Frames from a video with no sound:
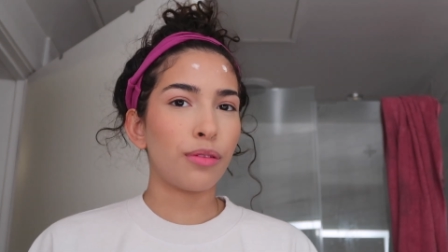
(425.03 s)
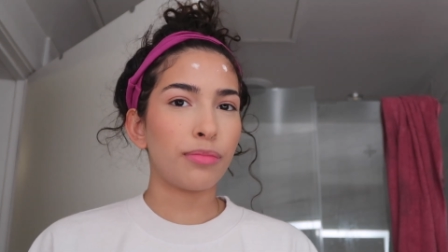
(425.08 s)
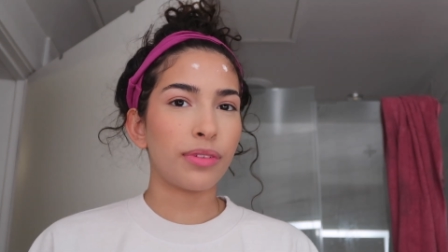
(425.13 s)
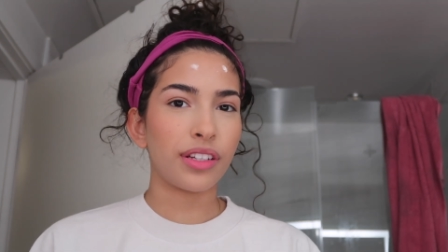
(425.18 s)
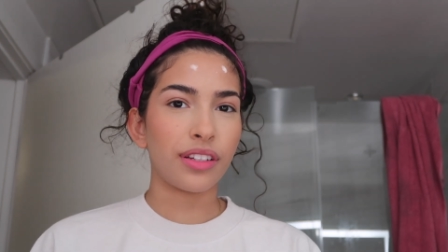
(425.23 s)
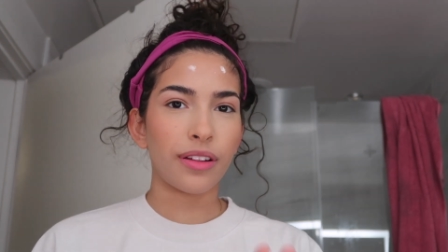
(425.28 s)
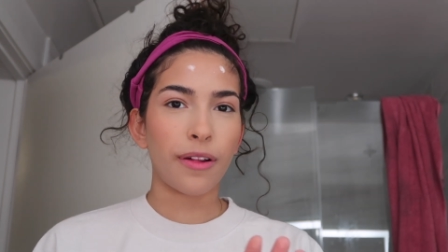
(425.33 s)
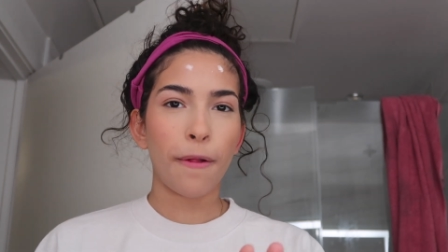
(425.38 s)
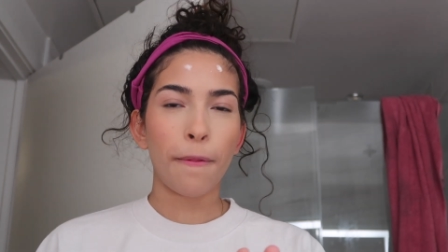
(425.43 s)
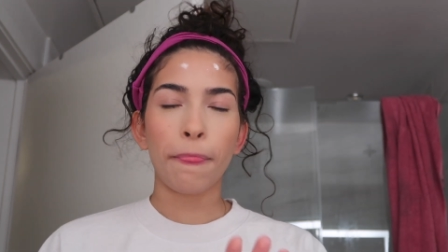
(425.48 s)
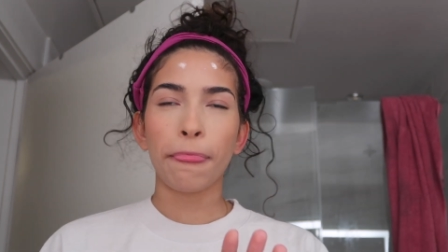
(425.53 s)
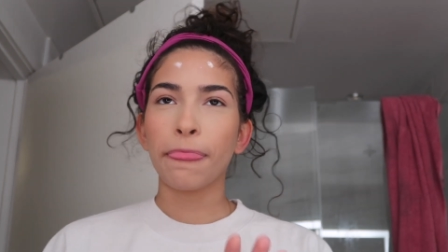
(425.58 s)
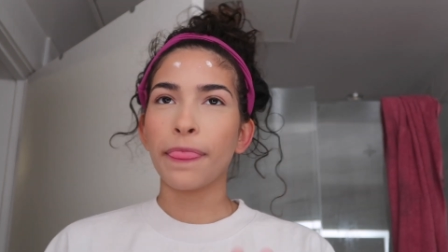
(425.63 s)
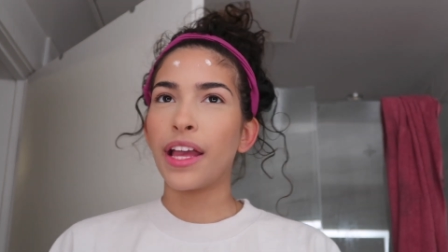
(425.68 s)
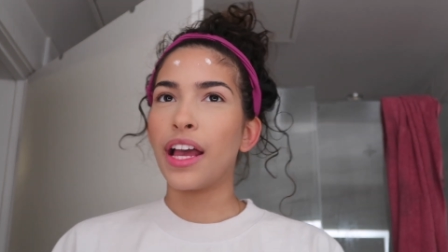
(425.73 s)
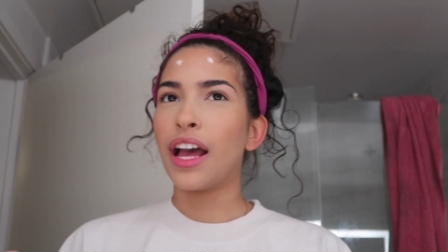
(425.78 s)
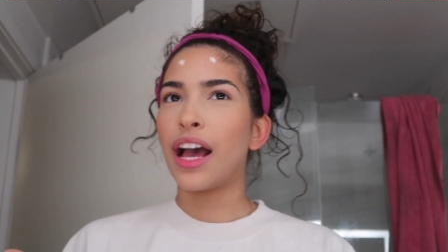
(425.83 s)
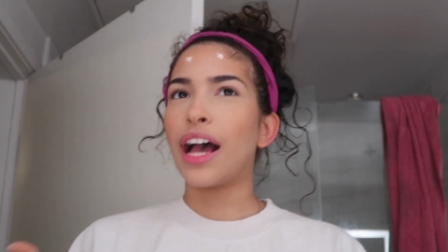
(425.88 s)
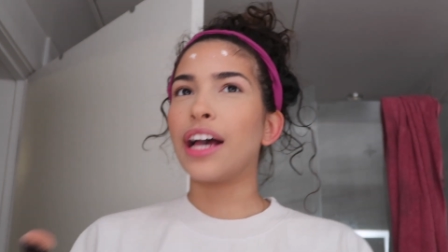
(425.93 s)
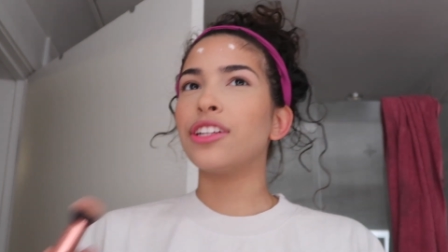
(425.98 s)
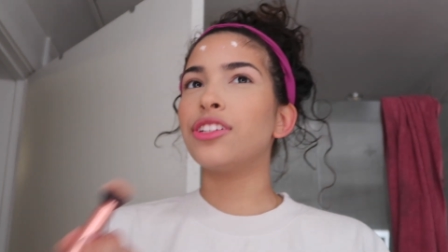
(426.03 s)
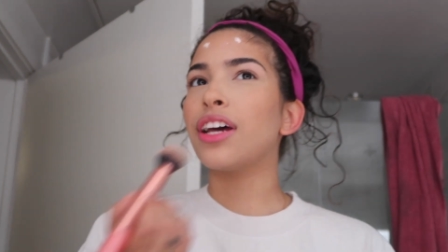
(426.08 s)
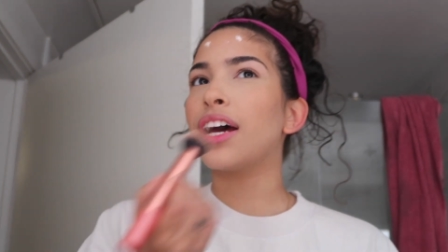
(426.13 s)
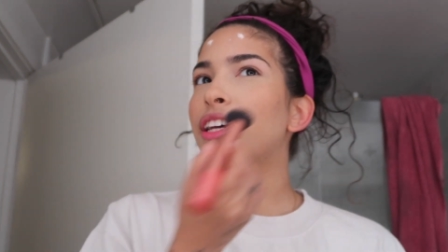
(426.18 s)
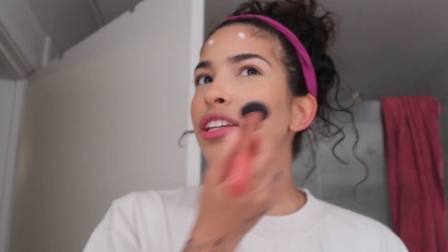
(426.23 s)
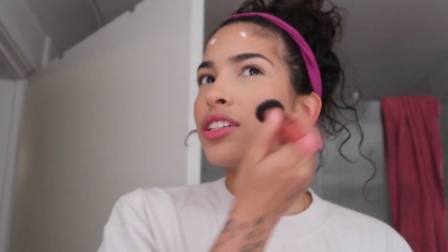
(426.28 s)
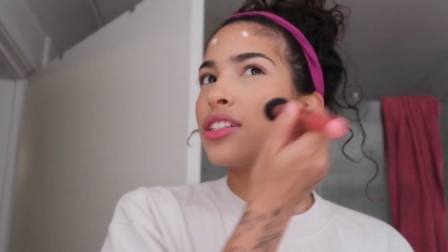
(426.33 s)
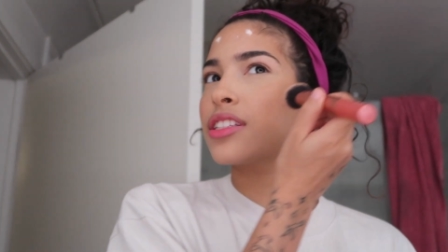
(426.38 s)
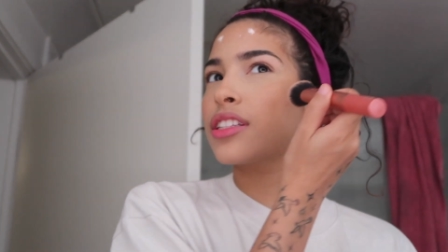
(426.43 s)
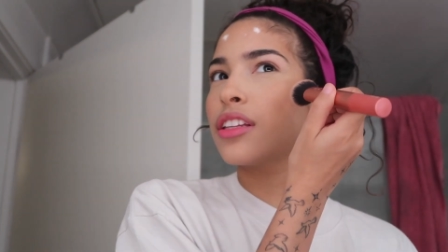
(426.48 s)
but
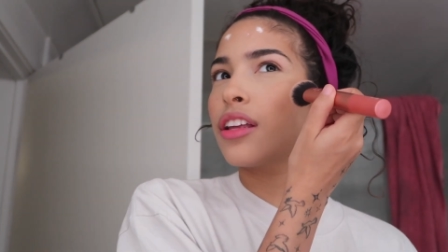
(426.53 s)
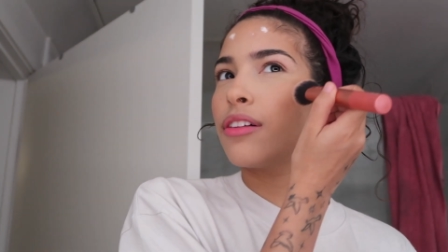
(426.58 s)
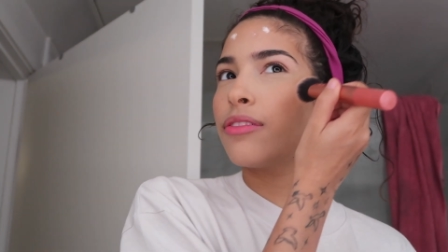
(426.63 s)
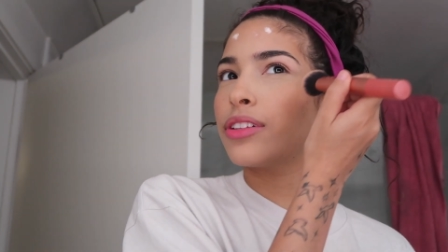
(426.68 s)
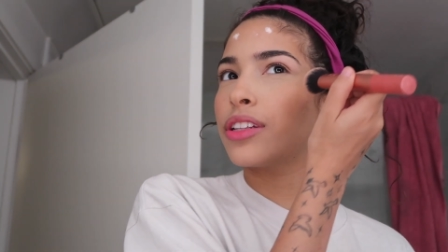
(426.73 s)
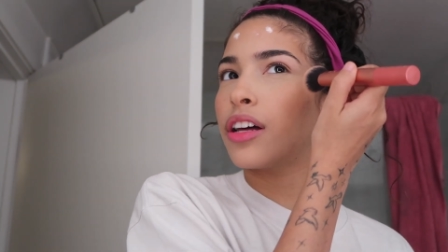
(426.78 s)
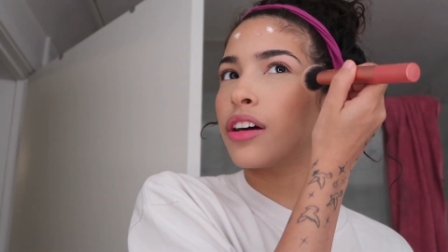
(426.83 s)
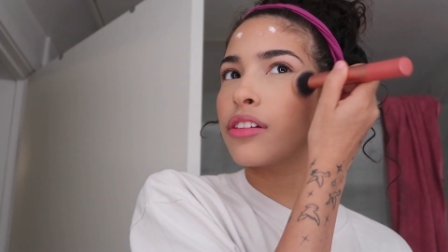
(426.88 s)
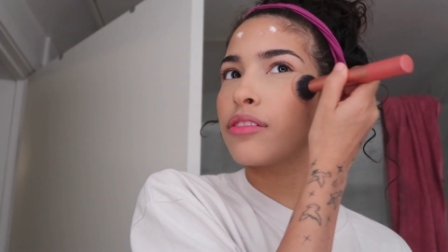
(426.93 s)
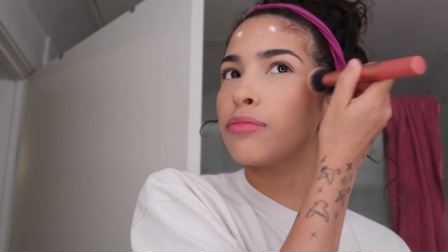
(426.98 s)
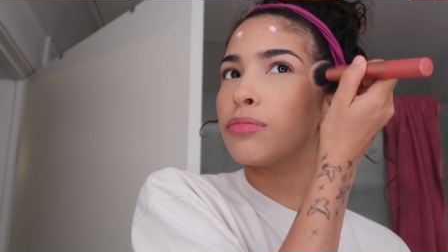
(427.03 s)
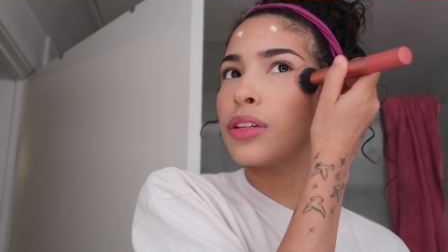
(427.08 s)
I just love a lot of